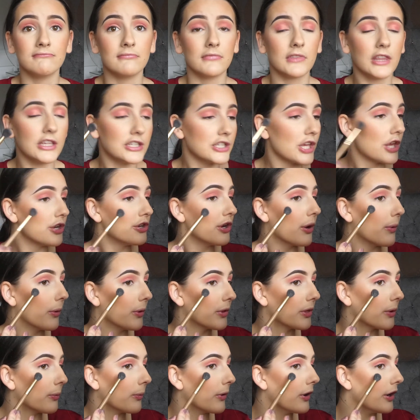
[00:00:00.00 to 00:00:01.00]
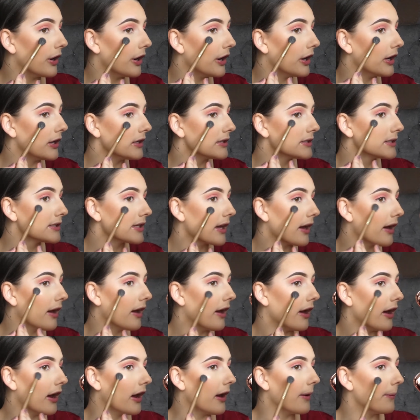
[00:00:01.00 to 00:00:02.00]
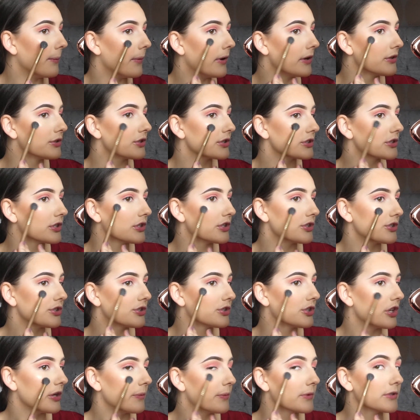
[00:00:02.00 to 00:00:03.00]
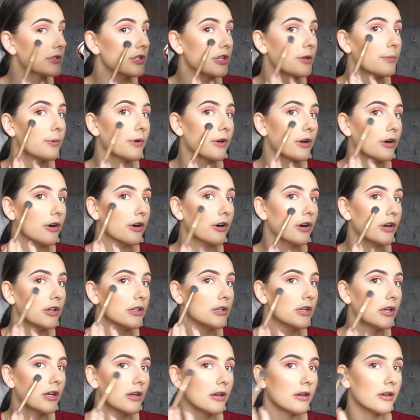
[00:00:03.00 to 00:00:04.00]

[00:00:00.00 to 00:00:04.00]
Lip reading: There's no other words. Just super, super good.